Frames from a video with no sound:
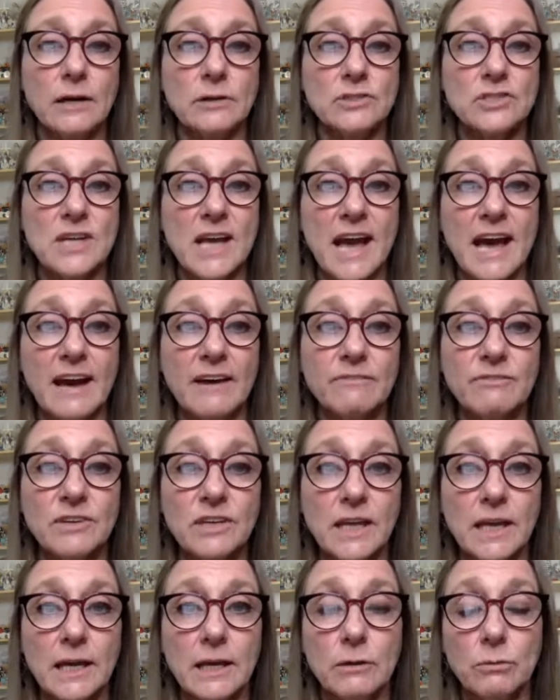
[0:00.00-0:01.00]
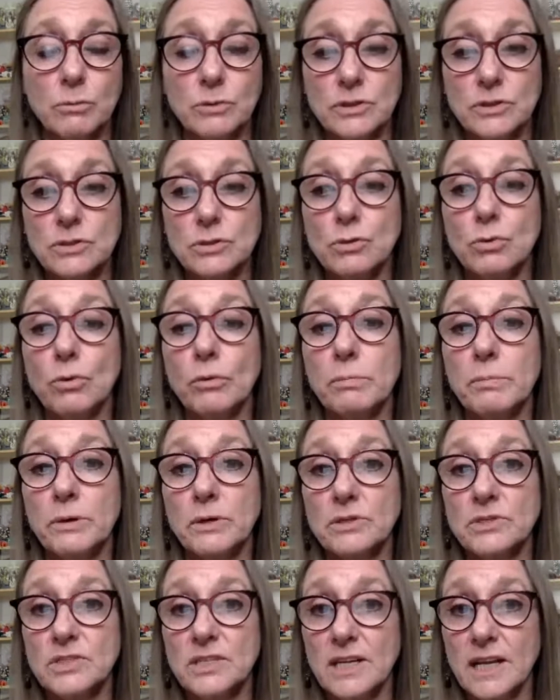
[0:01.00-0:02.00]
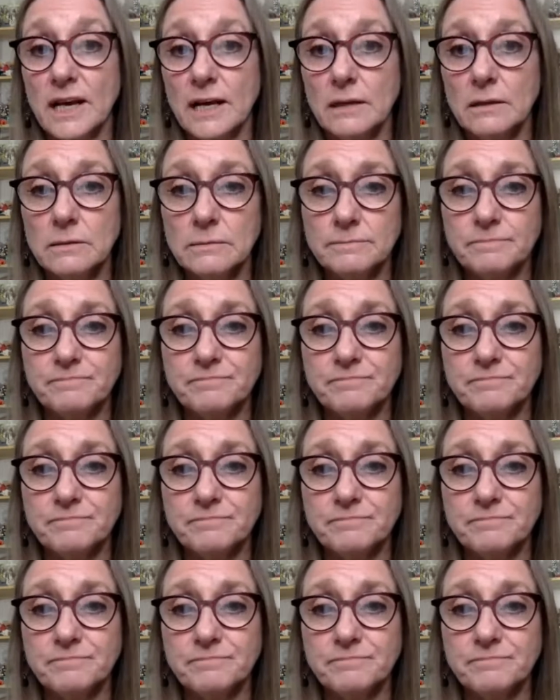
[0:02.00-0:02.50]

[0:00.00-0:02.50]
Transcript: to advocate with school personnel,